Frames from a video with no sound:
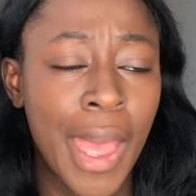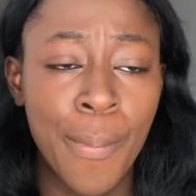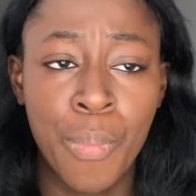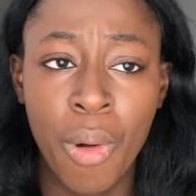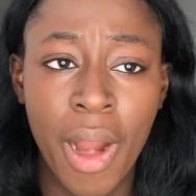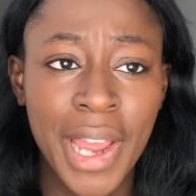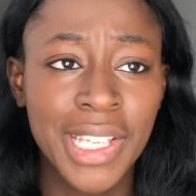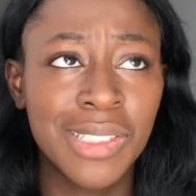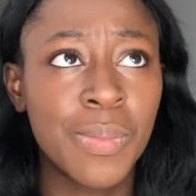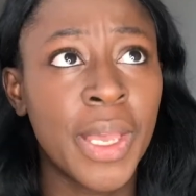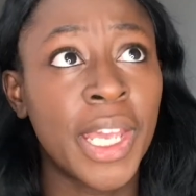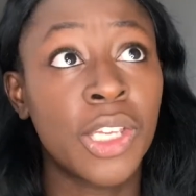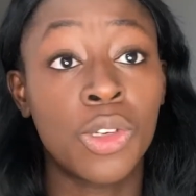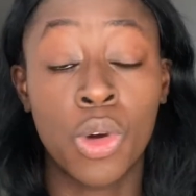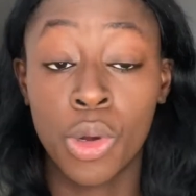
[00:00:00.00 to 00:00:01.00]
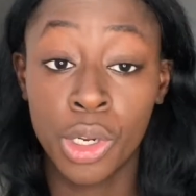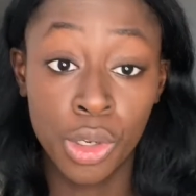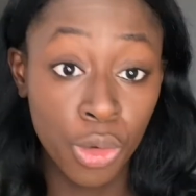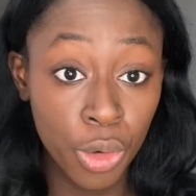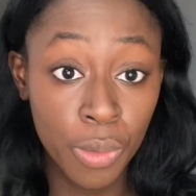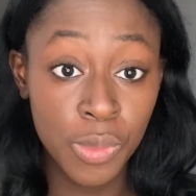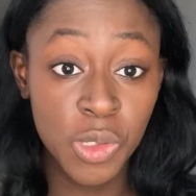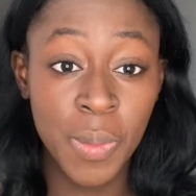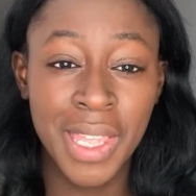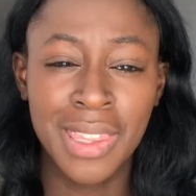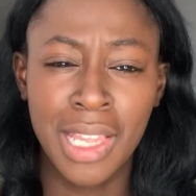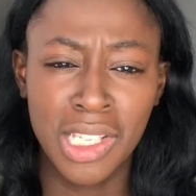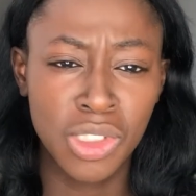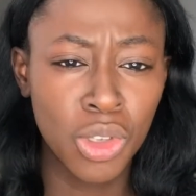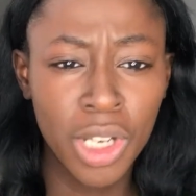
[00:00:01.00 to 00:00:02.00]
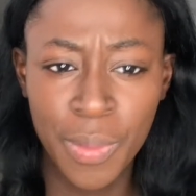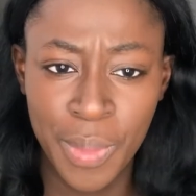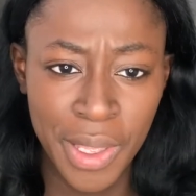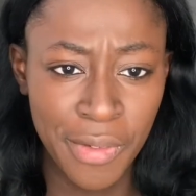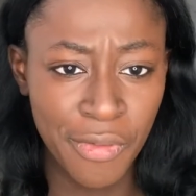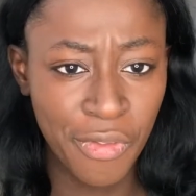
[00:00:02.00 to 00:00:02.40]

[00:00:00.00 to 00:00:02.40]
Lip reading: bridesmaid or a groomsman that's only been